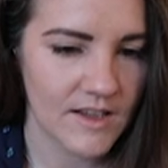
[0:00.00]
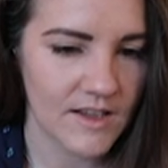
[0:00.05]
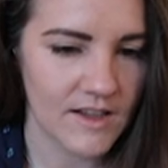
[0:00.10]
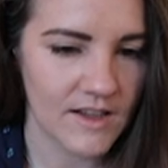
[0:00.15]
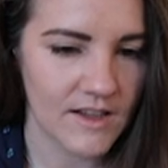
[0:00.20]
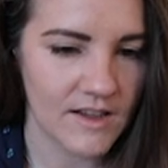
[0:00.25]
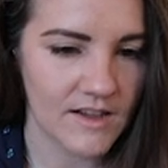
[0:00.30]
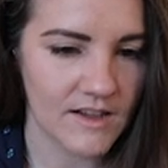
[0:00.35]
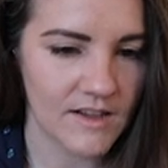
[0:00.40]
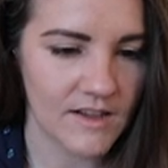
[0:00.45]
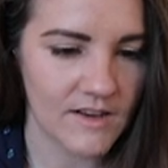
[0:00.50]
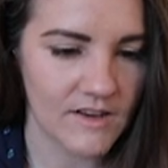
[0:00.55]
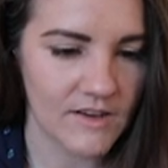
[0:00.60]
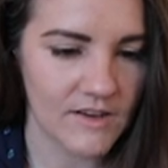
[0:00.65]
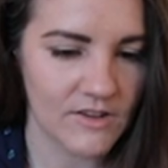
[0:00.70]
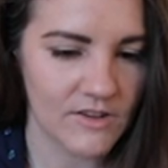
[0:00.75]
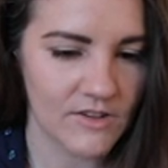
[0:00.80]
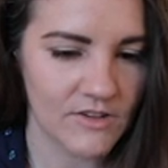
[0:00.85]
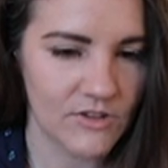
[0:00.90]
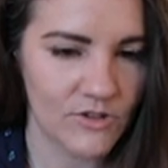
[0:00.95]

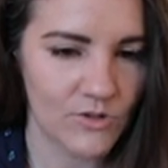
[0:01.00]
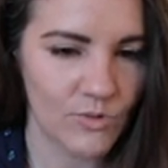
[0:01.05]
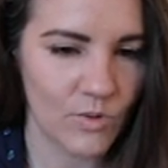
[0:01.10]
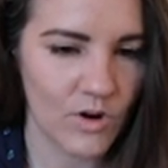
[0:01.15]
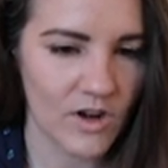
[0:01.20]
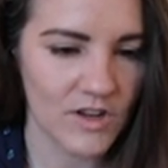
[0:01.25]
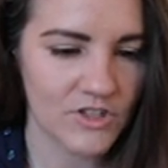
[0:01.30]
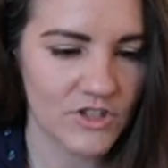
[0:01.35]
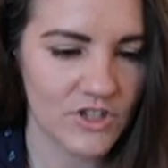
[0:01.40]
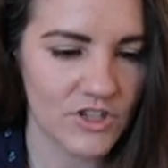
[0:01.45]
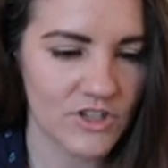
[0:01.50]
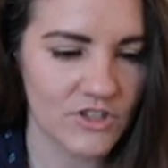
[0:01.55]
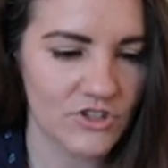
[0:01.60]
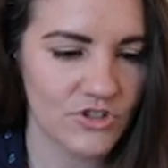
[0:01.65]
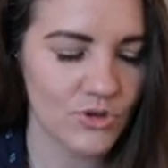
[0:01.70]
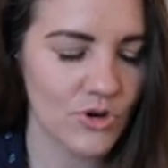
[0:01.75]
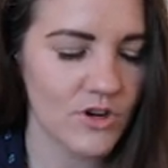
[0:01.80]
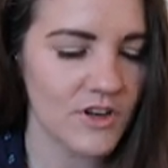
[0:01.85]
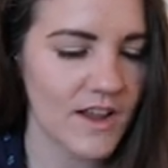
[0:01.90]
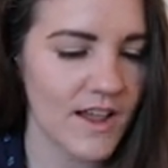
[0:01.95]
and you watch a
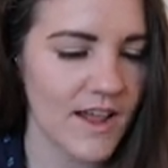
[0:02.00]
short